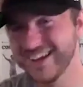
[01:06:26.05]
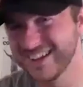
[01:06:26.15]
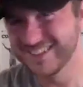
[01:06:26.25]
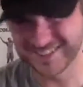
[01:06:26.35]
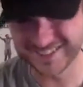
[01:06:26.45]

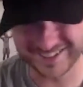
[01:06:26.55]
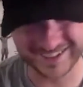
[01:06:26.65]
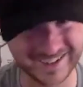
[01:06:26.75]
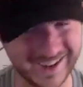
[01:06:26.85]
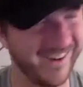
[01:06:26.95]
Just
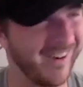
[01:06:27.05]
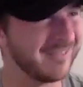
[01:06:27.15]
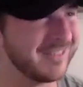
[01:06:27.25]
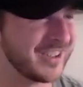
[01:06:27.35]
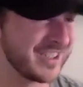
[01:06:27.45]
like
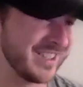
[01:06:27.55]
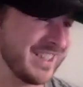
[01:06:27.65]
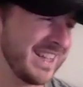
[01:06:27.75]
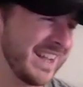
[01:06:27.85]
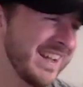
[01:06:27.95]
almost
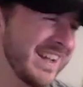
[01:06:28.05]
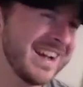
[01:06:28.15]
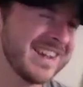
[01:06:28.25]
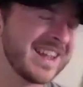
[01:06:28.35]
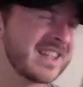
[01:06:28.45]
like
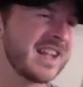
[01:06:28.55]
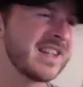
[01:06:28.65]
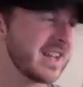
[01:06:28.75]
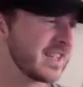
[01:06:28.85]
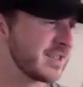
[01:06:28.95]
I
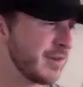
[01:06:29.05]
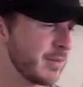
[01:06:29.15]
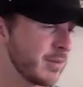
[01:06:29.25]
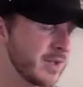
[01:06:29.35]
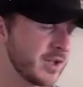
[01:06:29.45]
think that's the one
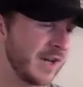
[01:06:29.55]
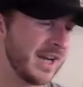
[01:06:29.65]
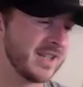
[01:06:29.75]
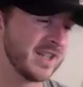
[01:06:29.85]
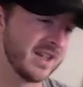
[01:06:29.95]
where we
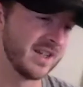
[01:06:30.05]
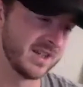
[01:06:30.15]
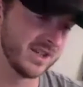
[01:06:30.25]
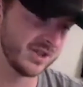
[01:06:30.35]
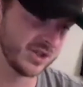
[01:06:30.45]
tried to
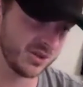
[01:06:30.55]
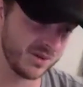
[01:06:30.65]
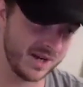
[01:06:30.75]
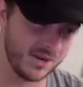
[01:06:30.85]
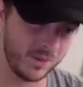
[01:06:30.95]

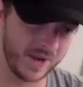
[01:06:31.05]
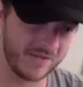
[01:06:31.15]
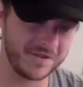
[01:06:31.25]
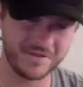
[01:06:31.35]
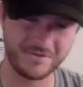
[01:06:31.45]
drink
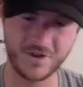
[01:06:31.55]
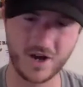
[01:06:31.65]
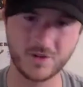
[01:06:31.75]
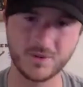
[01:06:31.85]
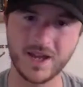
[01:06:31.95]
whatever the
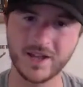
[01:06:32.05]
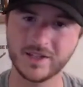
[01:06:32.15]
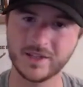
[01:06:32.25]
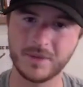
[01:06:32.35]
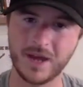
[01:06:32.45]
fuck we had in
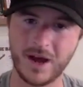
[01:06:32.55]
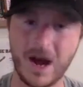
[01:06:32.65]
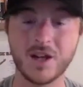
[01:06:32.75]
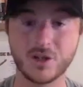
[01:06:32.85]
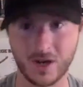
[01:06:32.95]
the back.
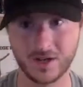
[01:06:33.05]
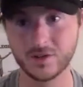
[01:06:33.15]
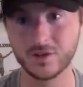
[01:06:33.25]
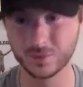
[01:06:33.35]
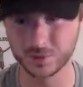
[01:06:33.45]
I tried to,
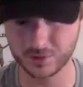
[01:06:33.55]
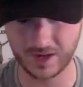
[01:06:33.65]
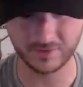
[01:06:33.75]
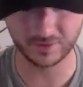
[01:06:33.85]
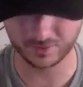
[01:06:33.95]
you were driving, you were